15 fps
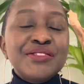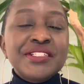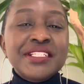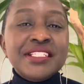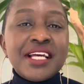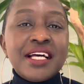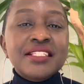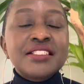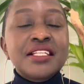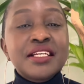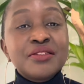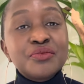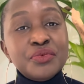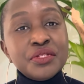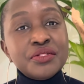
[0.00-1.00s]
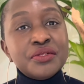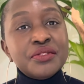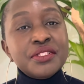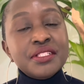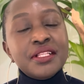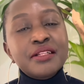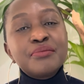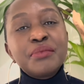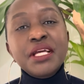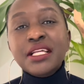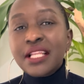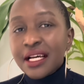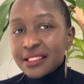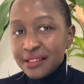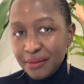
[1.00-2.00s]
discuss 10 reasons that make
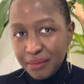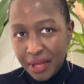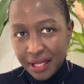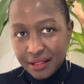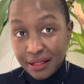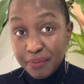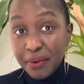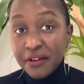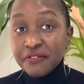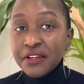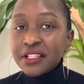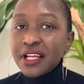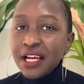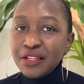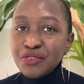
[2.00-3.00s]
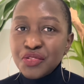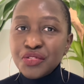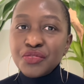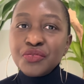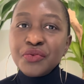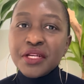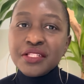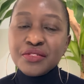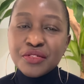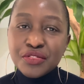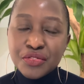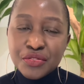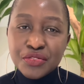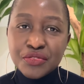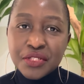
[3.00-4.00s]
Luxembourg the perfect country to raise your
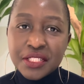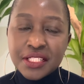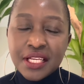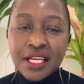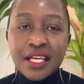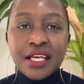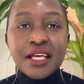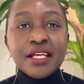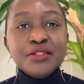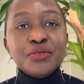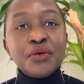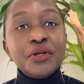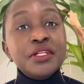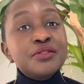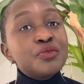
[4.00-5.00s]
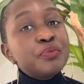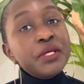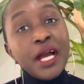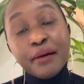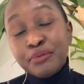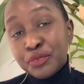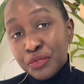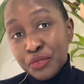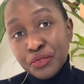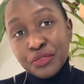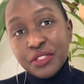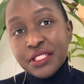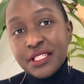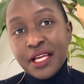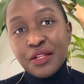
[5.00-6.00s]
children. So it will be up to you to
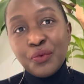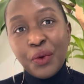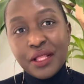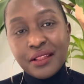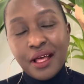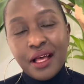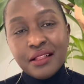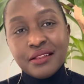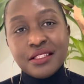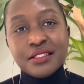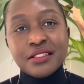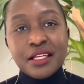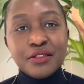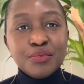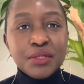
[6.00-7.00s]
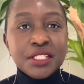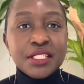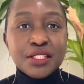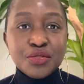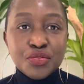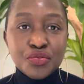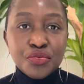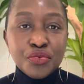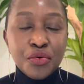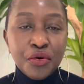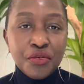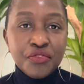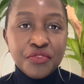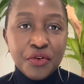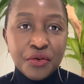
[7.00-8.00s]
decide whether this statement is true
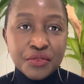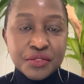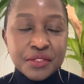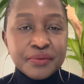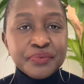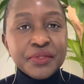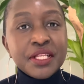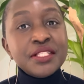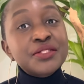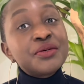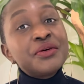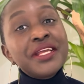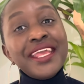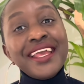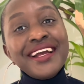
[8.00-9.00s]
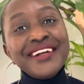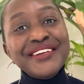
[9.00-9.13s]
or false. So here